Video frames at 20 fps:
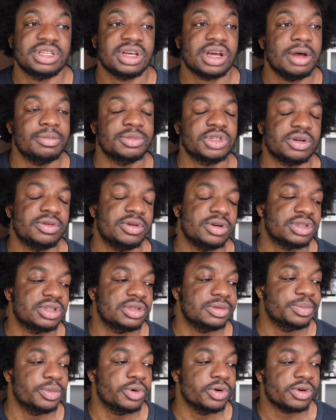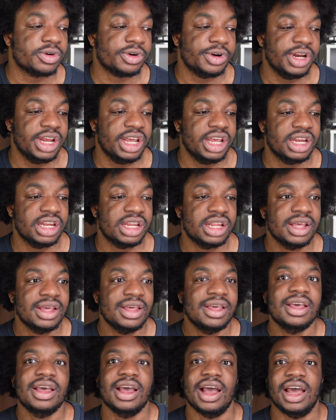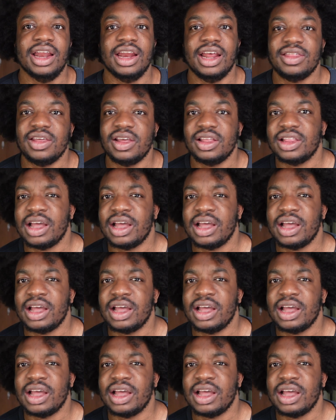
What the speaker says: it comes across as more green. And I think